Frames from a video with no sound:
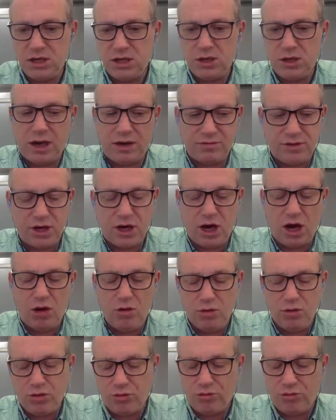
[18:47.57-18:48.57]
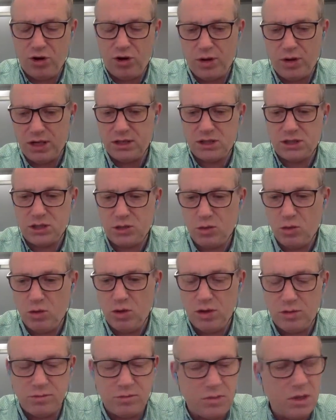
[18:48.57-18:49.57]
that you have to go through and install
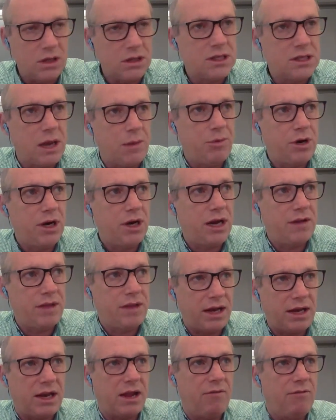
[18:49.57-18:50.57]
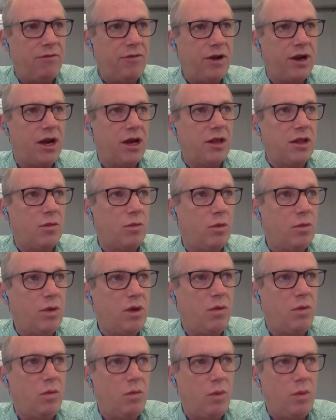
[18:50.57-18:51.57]
them separately and then configure them.
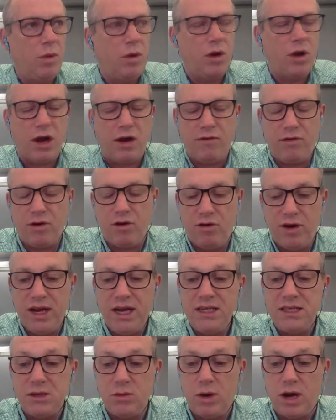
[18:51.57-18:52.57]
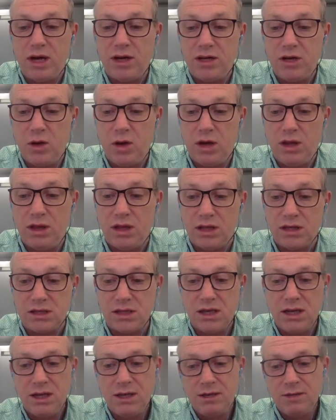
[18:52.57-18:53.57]
We were looking for an easy way of doing this,
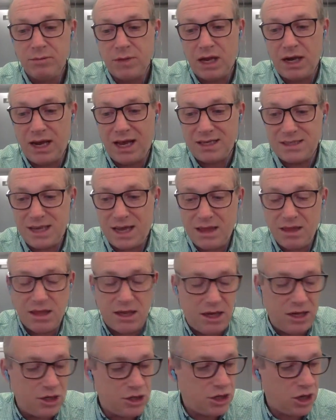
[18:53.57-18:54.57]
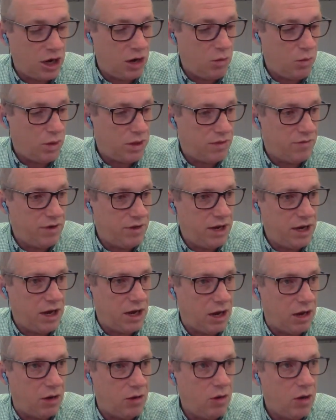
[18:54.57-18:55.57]
and as Anthony showed with the
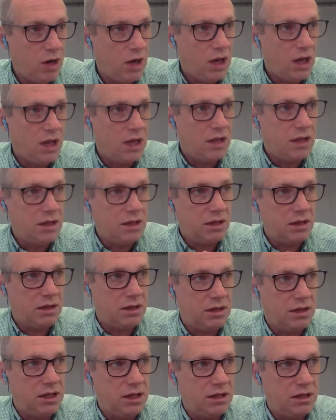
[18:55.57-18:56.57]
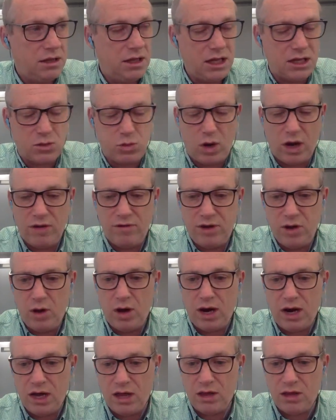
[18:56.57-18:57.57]
video, this way of
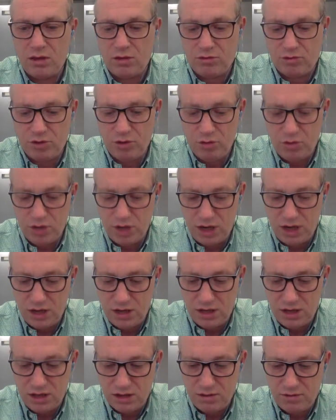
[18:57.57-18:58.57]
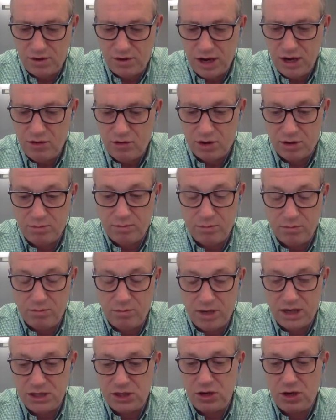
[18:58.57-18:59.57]
doing it through the Vagrant
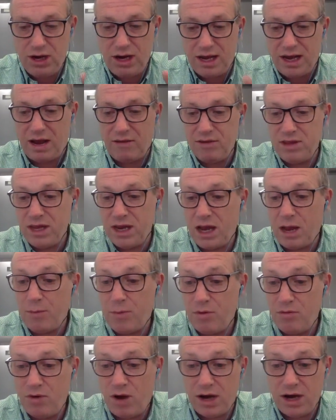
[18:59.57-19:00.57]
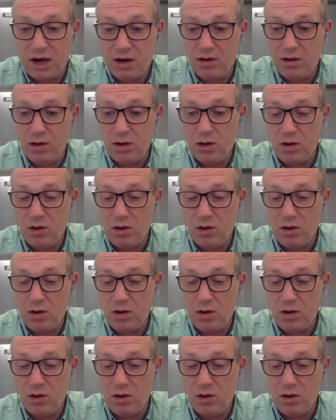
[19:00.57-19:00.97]
means you can get everything up and running